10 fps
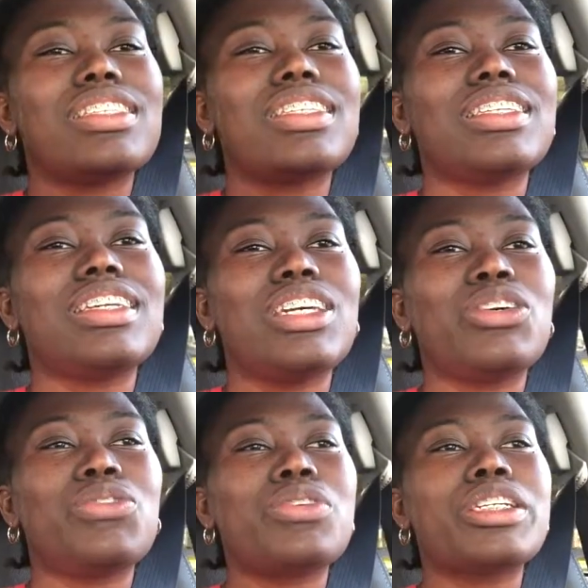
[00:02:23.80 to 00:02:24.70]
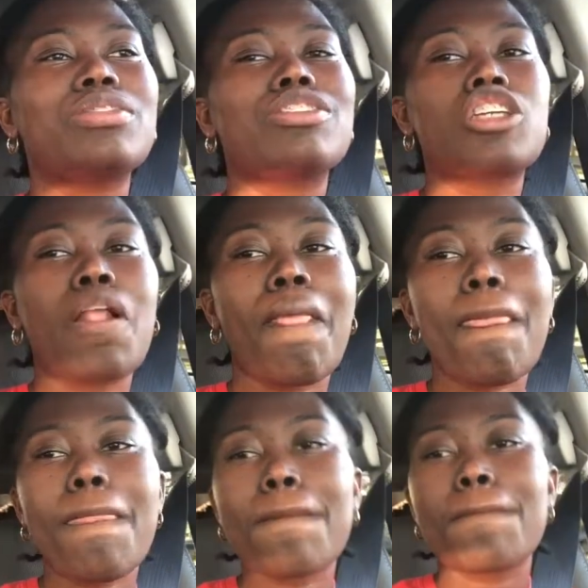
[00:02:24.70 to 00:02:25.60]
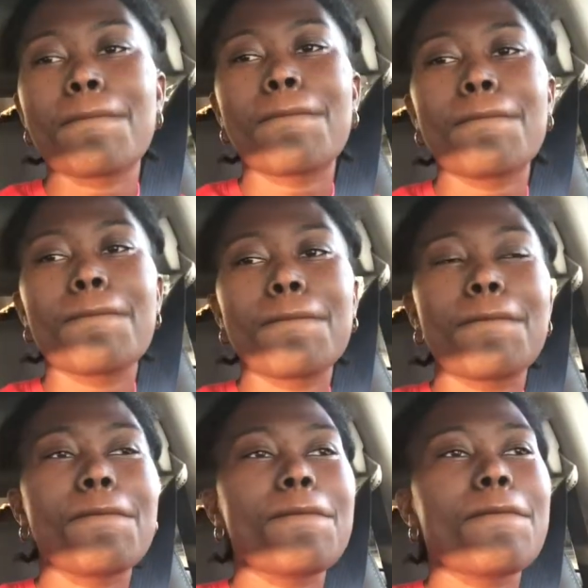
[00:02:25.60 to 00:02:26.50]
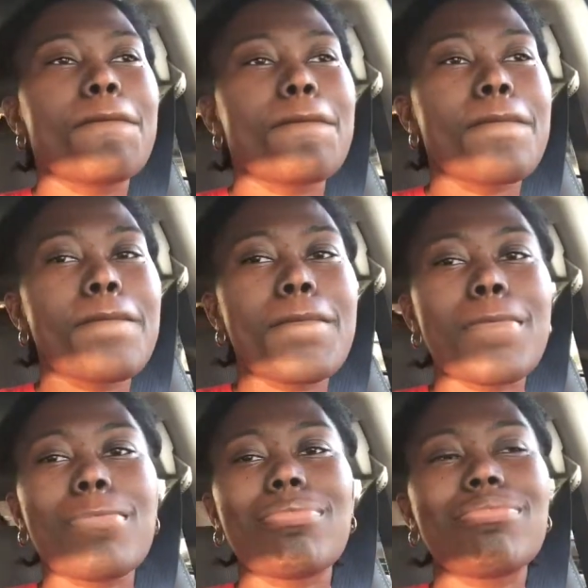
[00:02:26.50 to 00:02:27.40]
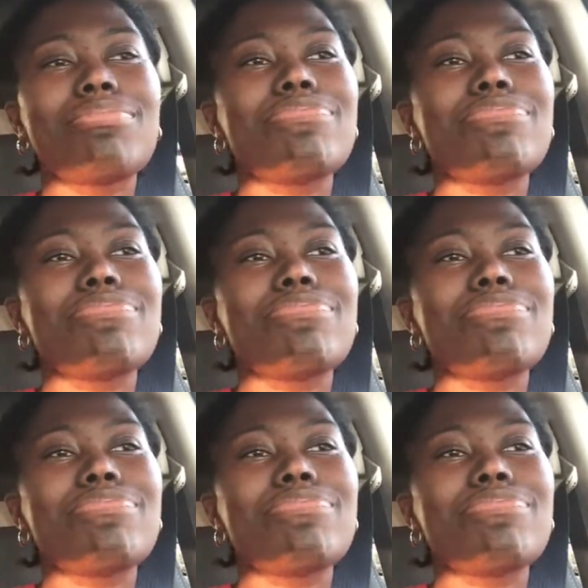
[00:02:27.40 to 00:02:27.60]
I love the Oreos. Twinkies. I love the elephant ears.